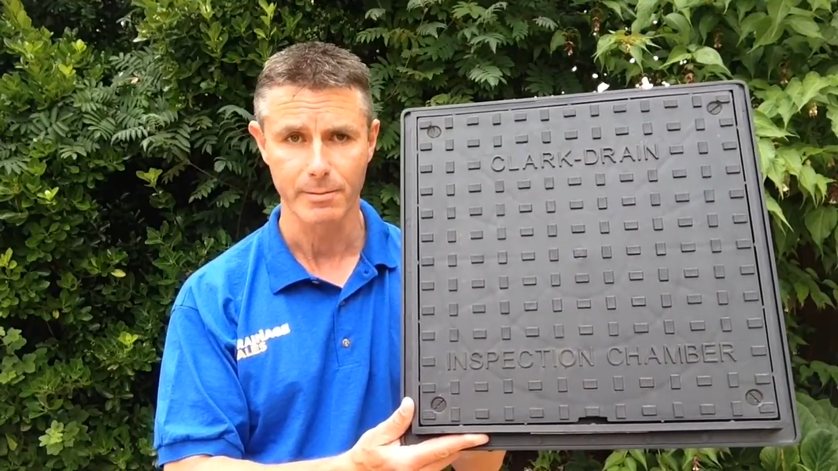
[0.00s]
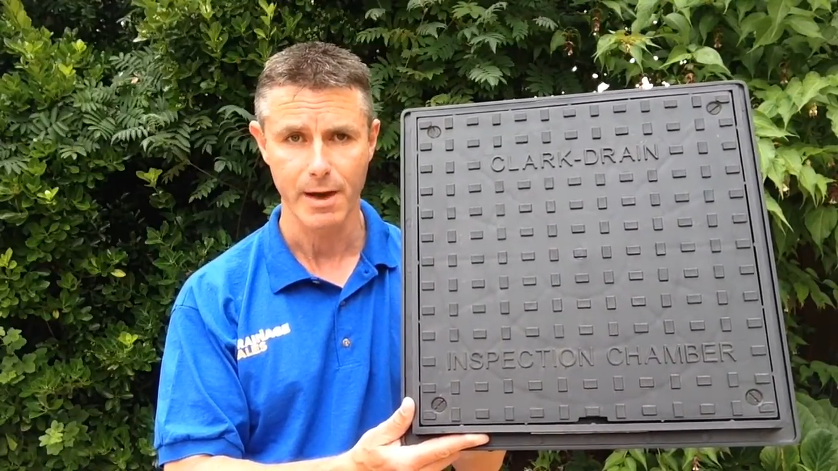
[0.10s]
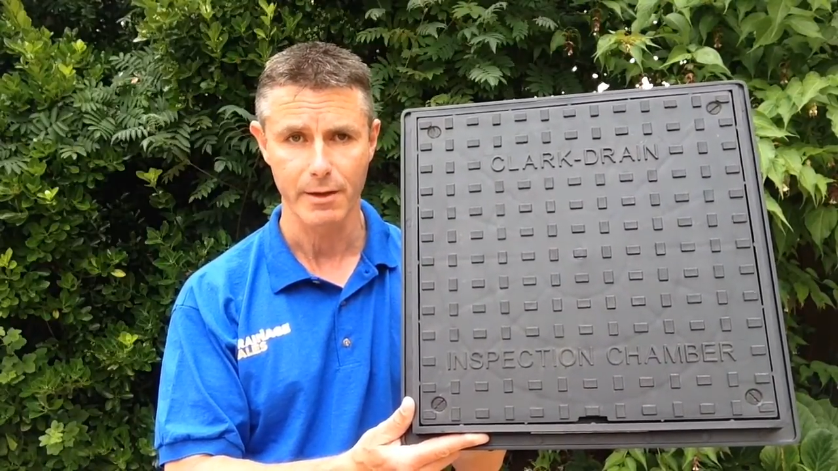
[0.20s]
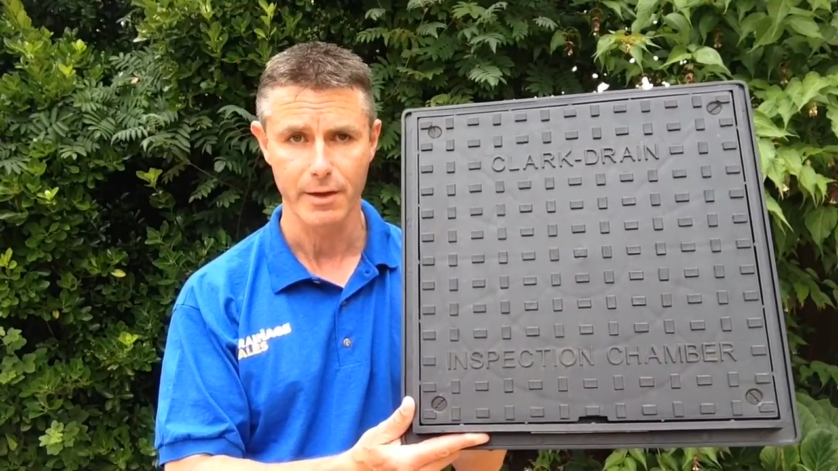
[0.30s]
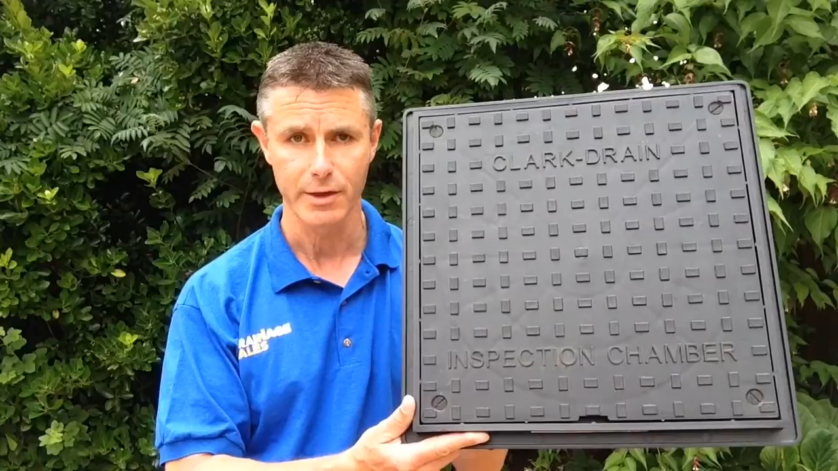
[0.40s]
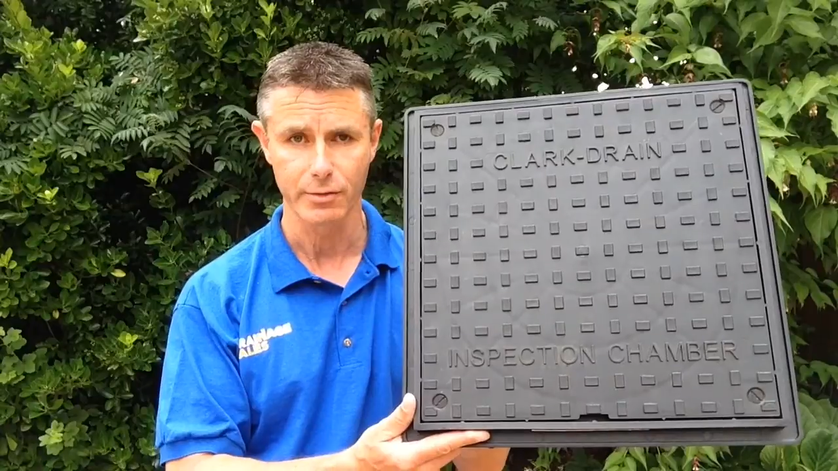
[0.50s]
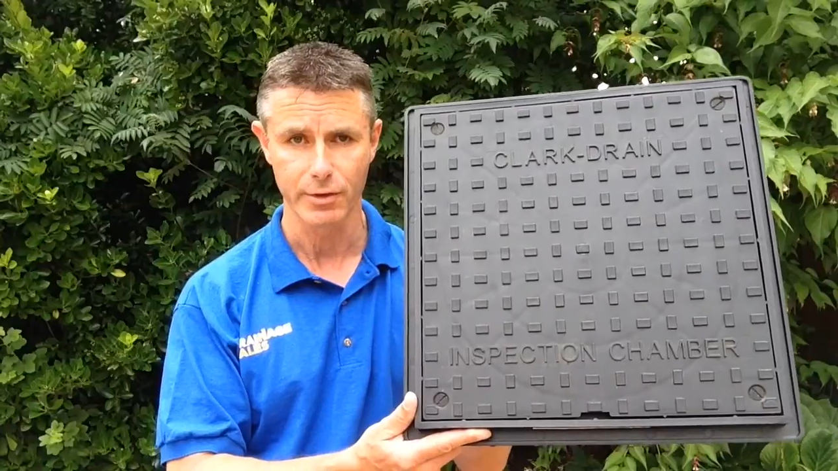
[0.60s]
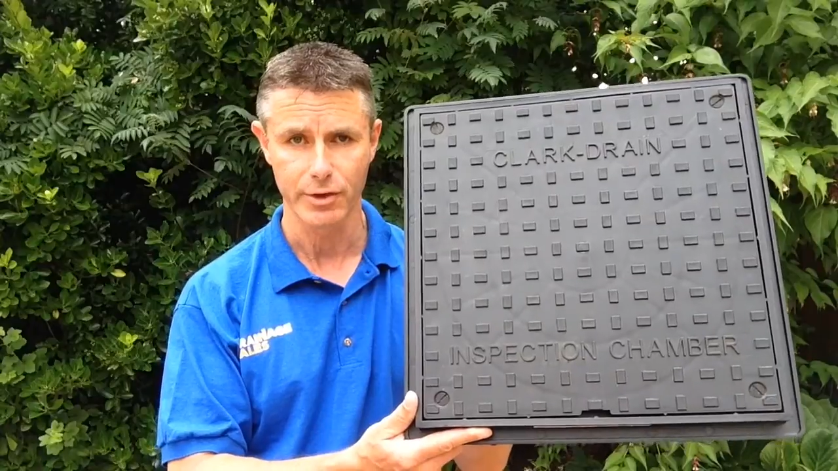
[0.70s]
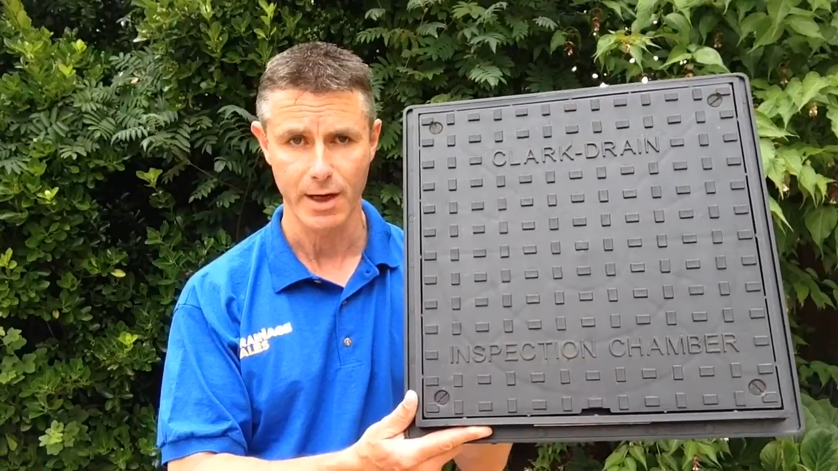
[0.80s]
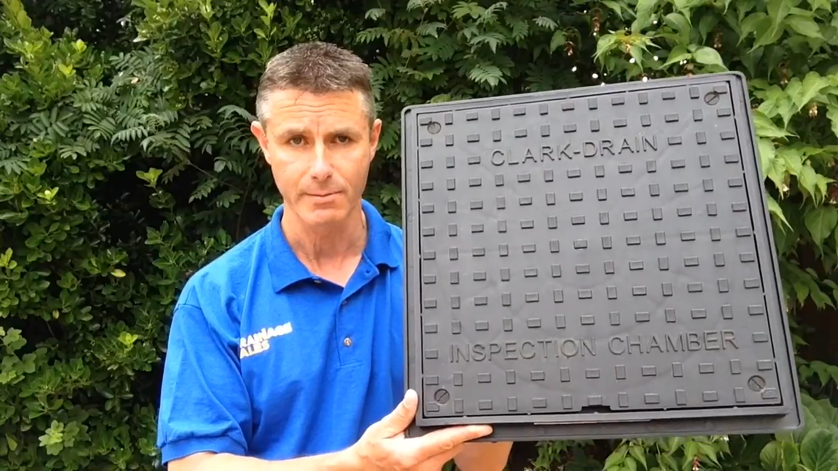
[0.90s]
about this or
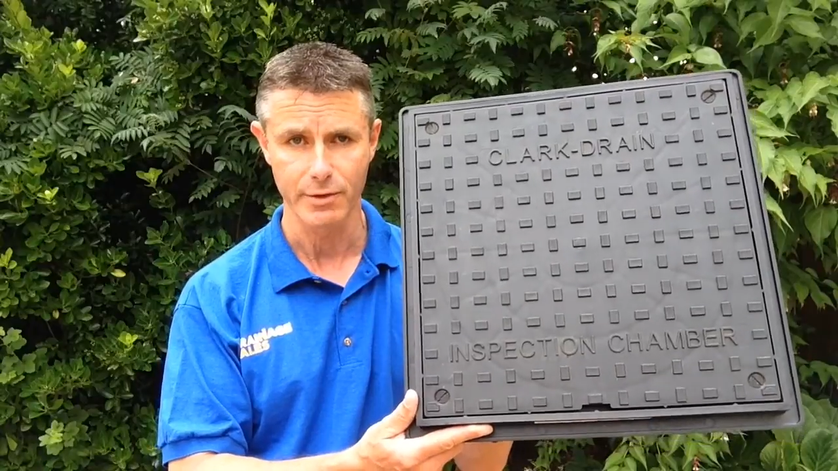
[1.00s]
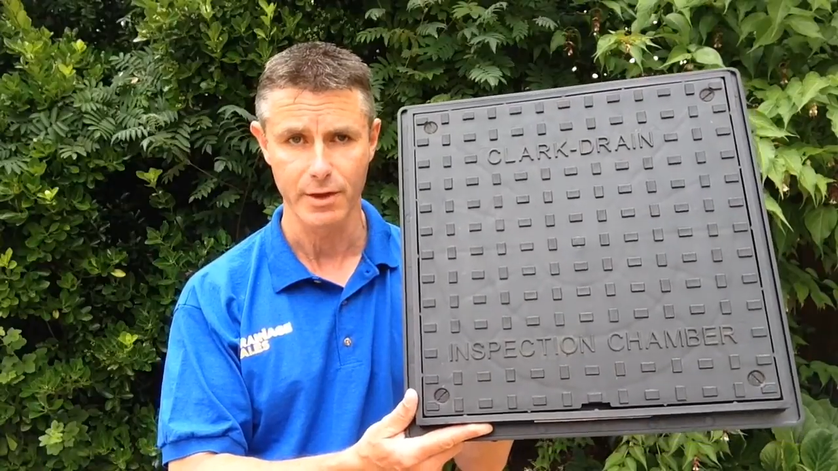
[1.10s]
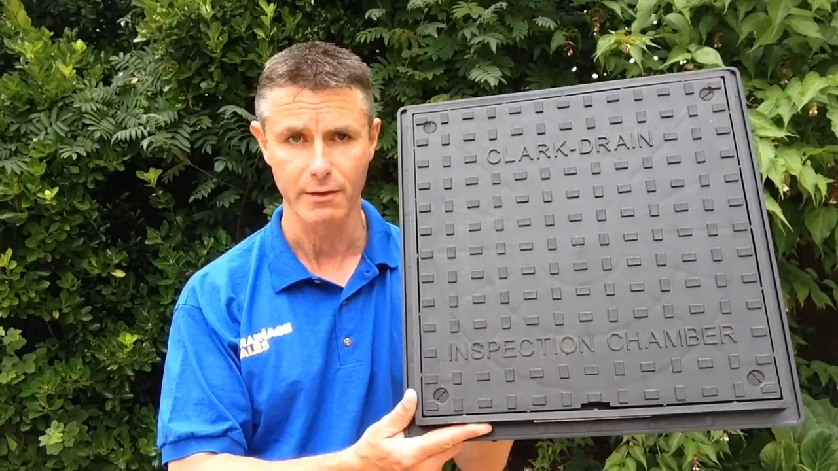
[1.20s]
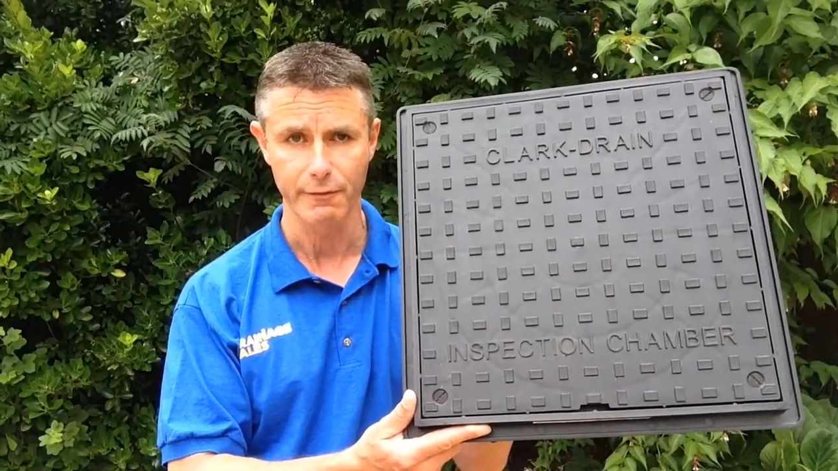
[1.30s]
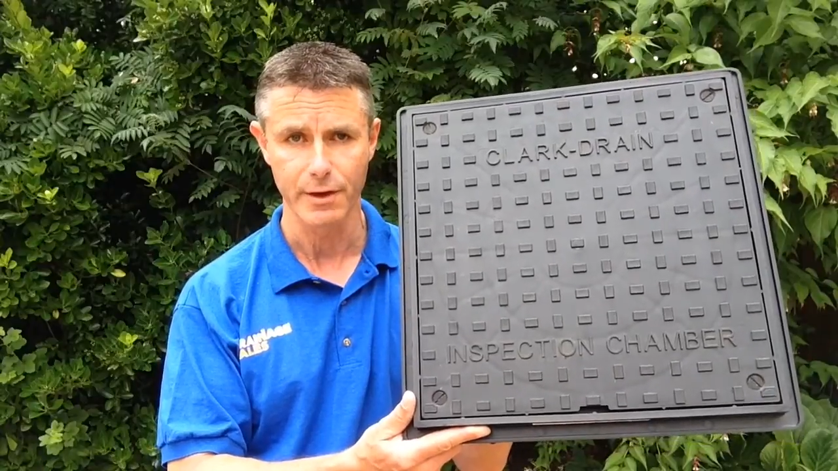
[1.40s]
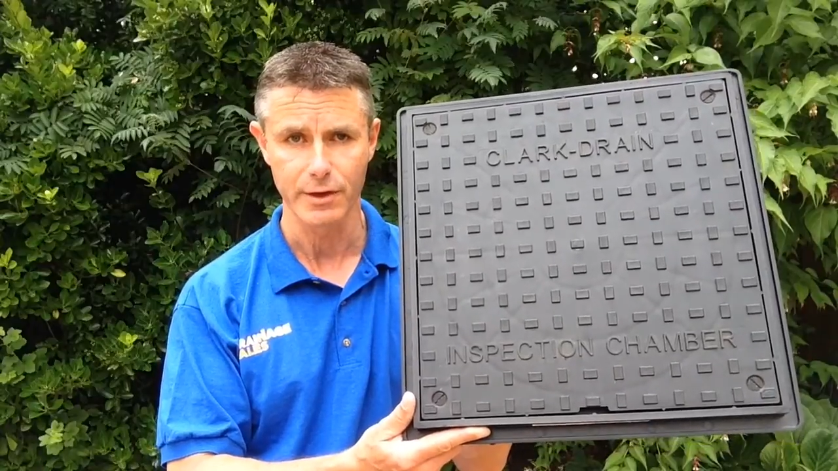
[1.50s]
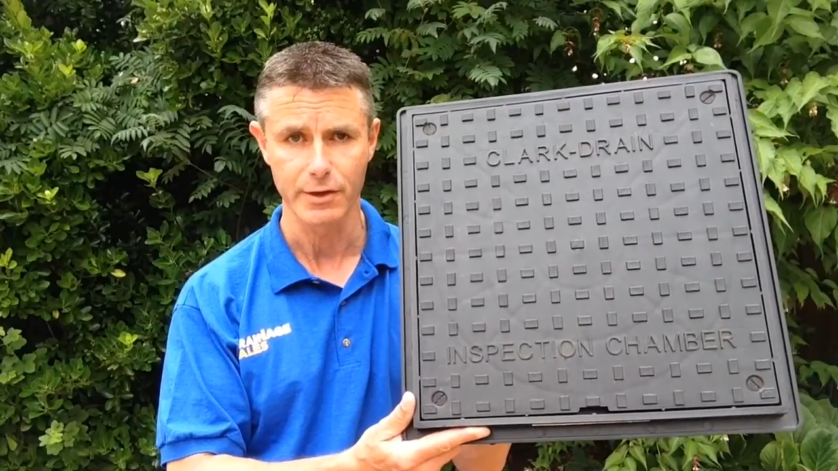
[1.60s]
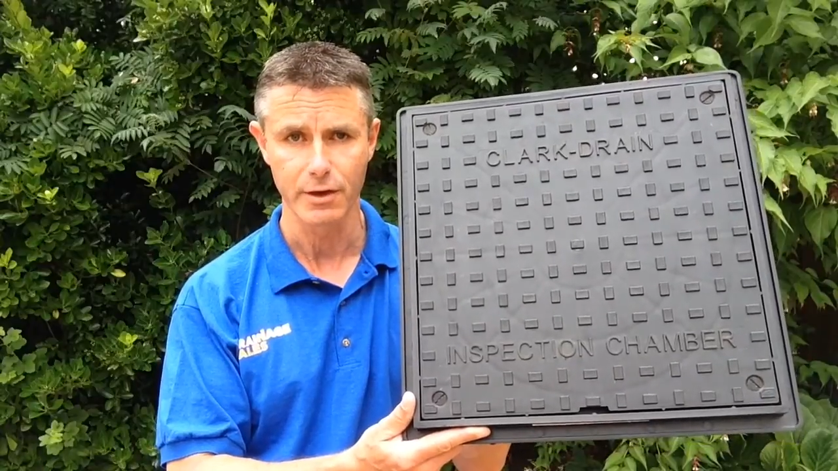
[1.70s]
the chambers that it fits